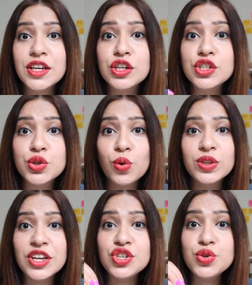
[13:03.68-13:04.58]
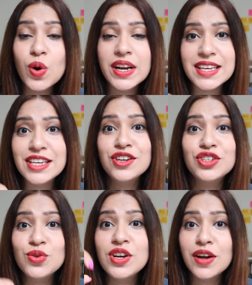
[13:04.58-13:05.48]
it will show that you are
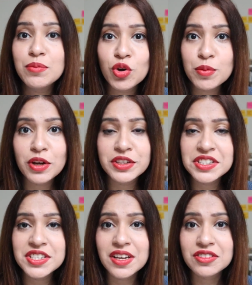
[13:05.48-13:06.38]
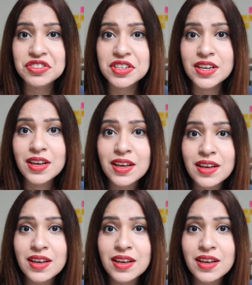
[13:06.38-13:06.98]
eager to learn more about this industry.